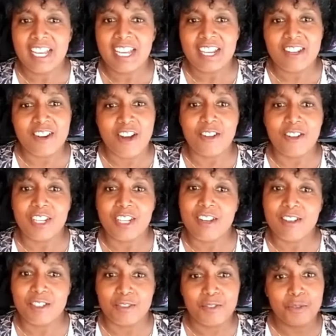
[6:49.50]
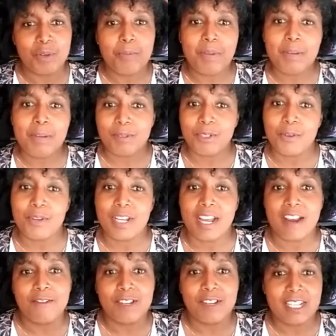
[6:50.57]
years of 3 people doing it
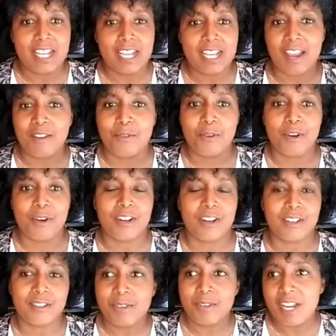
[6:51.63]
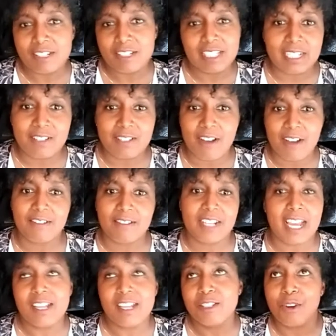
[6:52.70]
every day for 365
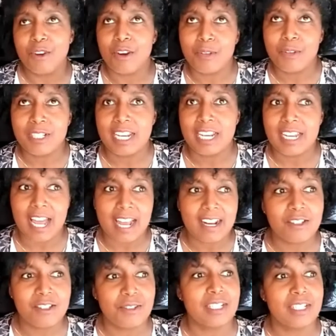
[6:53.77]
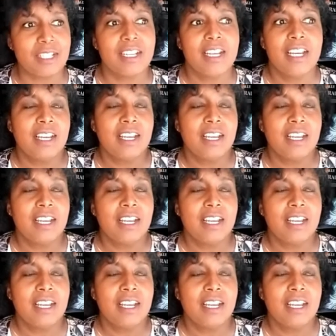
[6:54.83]
days, or was it 900 and